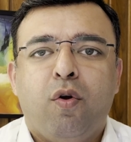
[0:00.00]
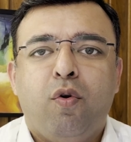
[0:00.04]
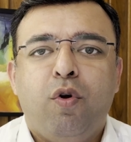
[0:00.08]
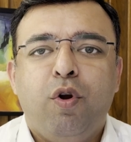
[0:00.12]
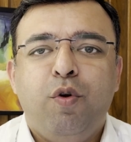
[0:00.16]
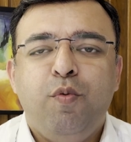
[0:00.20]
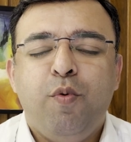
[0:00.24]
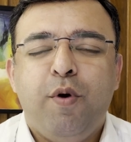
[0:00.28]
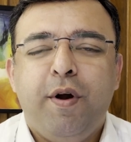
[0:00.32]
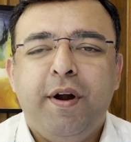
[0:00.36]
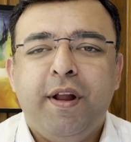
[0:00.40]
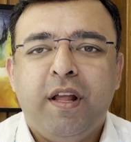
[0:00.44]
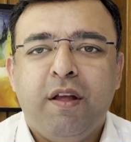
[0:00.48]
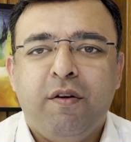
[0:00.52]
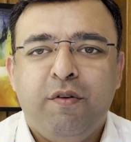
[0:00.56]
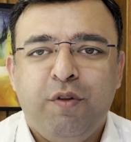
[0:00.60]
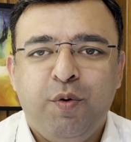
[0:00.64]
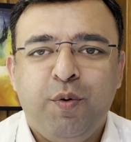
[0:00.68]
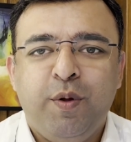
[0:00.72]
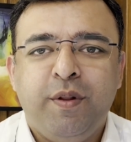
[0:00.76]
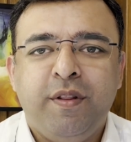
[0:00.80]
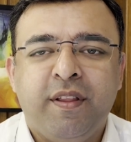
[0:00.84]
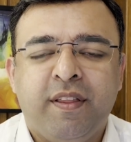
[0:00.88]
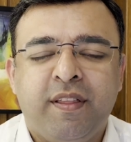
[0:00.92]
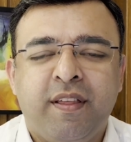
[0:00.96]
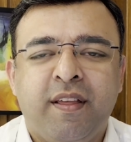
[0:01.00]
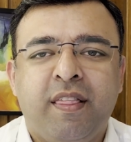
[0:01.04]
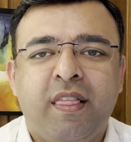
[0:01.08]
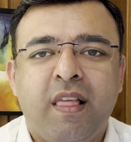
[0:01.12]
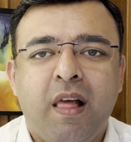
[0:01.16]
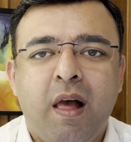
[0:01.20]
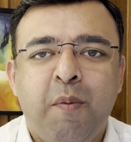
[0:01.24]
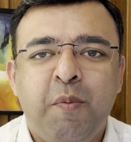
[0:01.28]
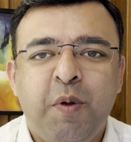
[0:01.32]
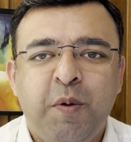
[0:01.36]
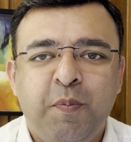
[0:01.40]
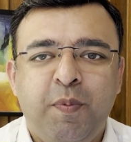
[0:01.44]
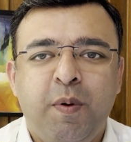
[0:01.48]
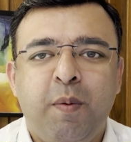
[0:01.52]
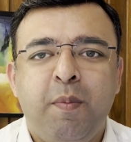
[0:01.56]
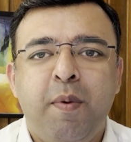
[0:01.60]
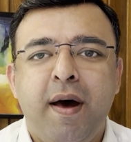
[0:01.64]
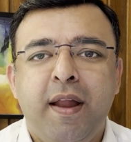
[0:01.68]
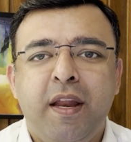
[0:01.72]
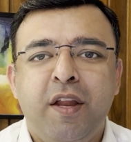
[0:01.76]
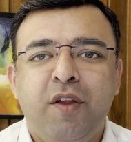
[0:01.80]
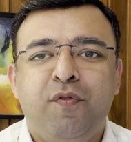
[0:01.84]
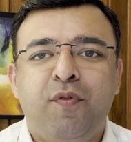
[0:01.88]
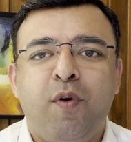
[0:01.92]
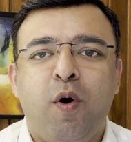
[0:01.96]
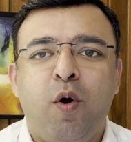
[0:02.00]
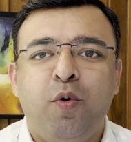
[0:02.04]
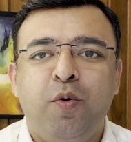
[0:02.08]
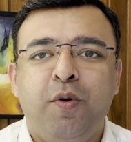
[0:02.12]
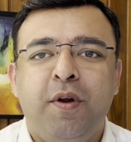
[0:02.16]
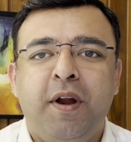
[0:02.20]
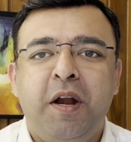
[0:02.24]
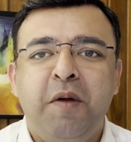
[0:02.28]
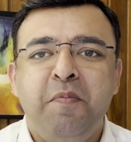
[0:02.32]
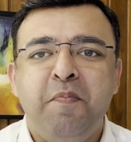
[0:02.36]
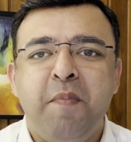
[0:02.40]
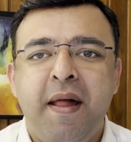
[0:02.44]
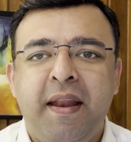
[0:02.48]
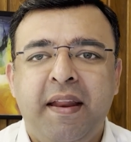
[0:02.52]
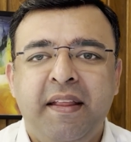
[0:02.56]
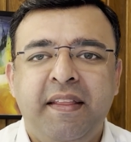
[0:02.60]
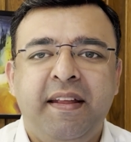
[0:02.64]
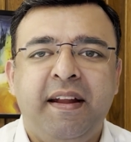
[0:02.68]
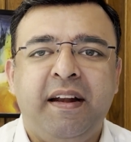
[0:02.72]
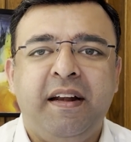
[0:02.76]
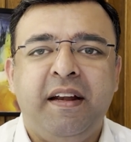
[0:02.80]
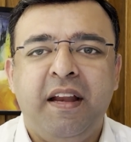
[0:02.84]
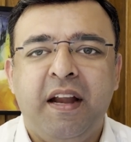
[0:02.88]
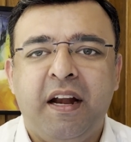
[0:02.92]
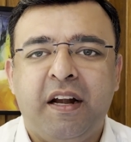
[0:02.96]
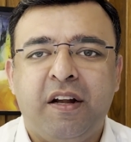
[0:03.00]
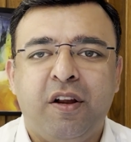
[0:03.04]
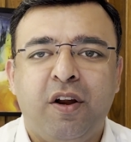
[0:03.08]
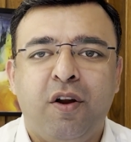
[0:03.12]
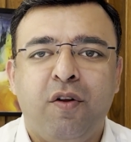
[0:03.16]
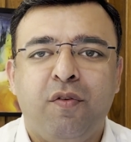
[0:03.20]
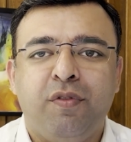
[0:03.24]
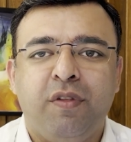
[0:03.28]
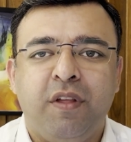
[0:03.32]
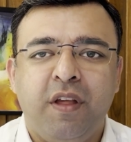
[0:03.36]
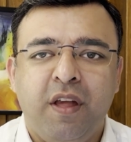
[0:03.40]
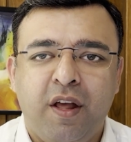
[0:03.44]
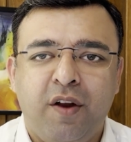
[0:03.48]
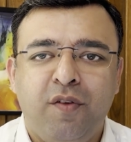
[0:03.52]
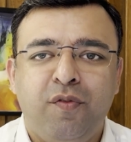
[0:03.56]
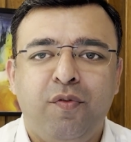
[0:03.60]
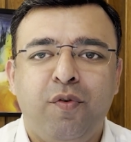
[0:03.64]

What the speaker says: Good morning, everyone. This is Amit Pabari, founder and managing director of CR